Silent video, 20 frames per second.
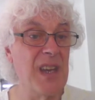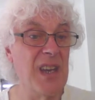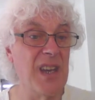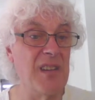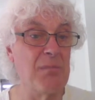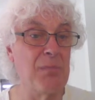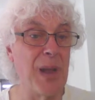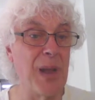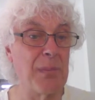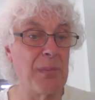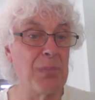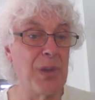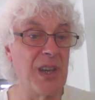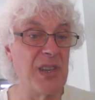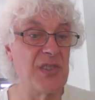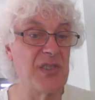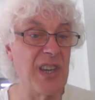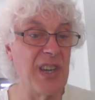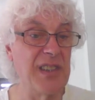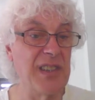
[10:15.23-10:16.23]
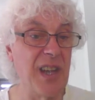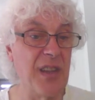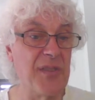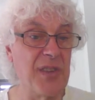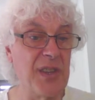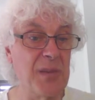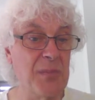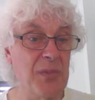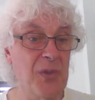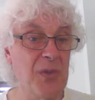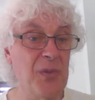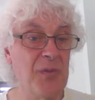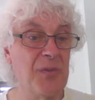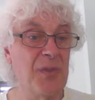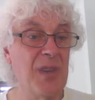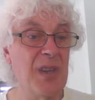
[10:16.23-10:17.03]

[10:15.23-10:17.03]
If black plays a nothing move,